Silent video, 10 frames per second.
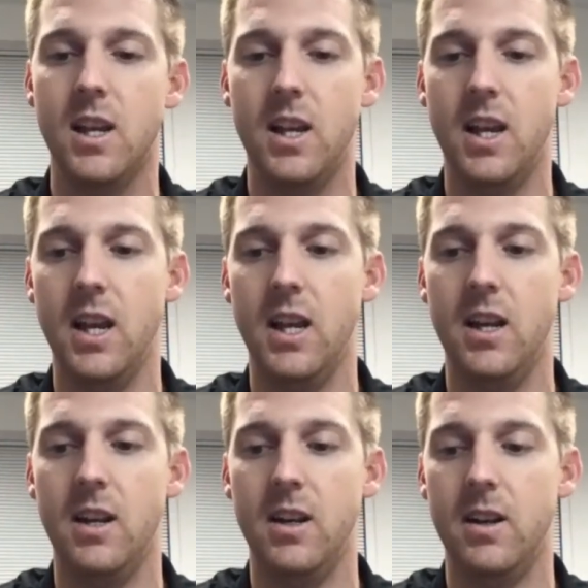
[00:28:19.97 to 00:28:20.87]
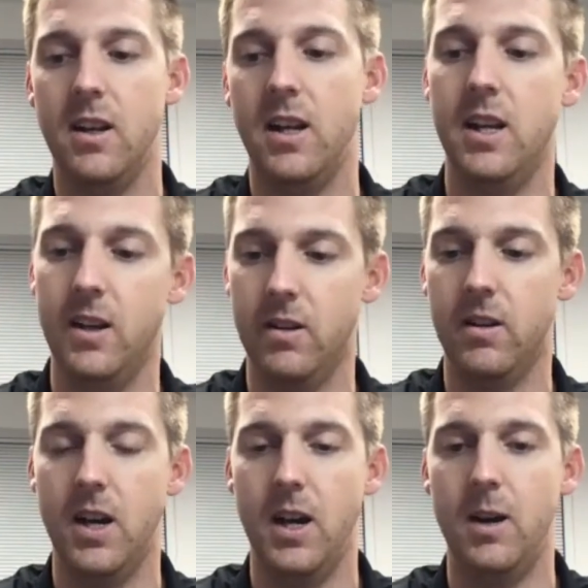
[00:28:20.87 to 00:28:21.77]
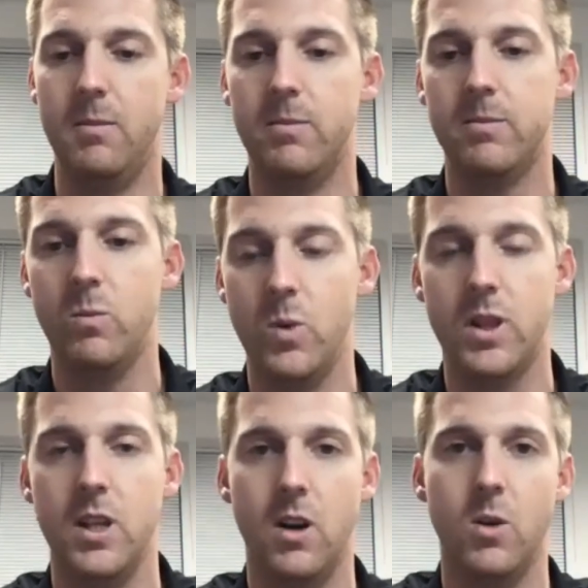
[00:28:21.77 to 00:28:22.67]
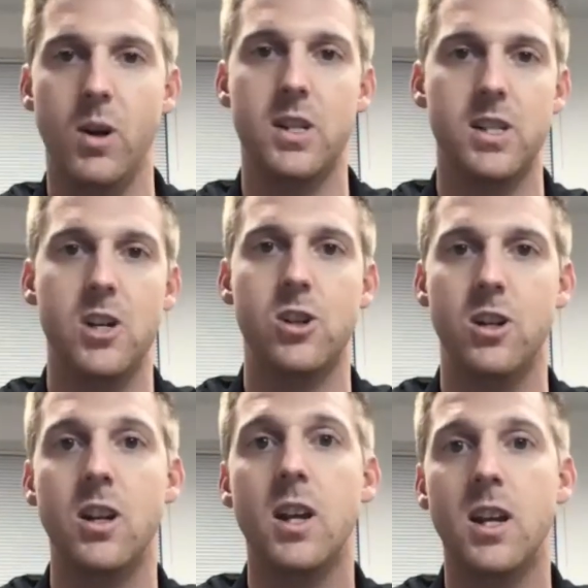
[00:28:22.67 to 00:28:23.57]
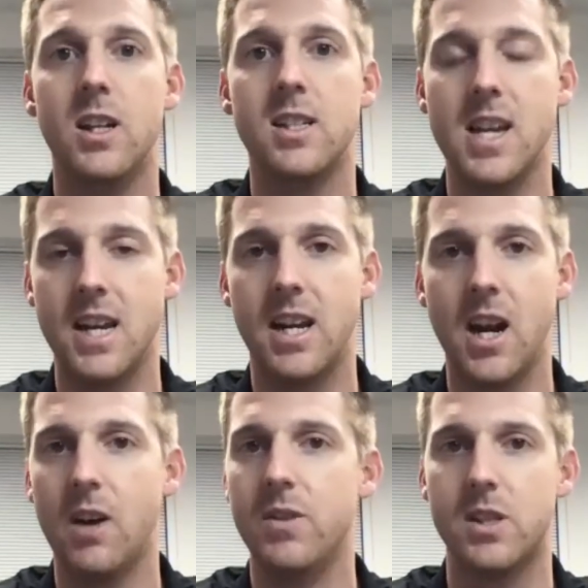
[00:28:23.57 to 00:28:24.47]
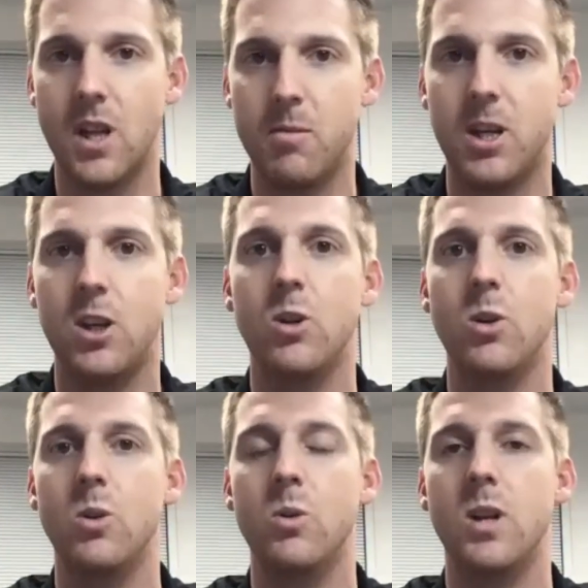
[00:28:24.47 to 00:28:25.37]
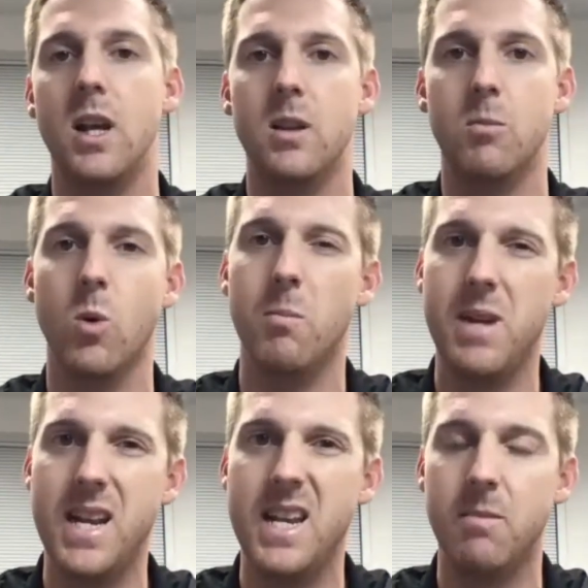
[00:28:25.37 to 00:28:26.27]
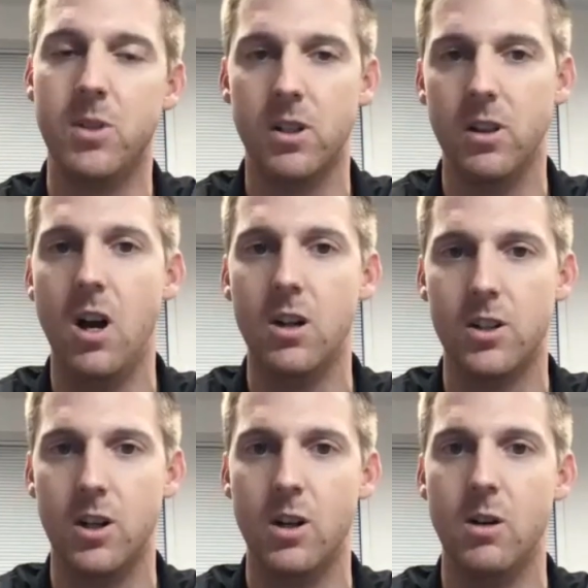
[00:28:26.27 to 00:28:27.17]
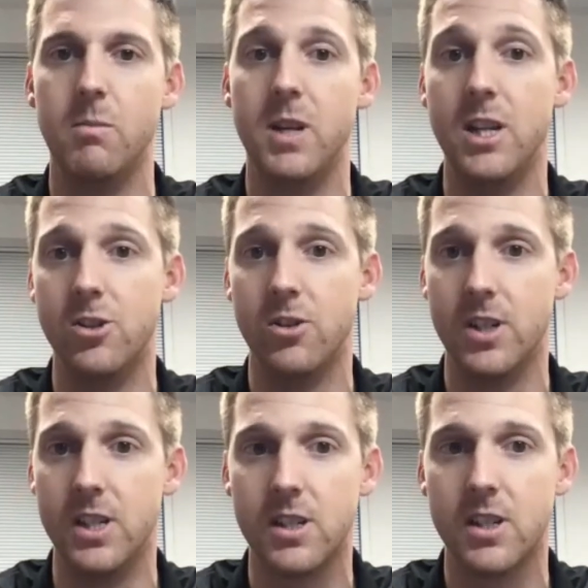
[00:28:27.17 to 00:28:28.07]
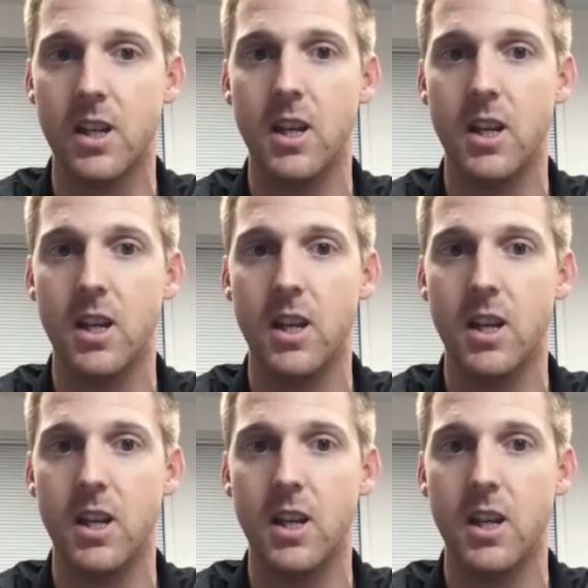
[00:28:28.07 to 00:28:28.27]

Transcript: and and um, within our organization, taking care of the subacute and the more medium to long-term injuries.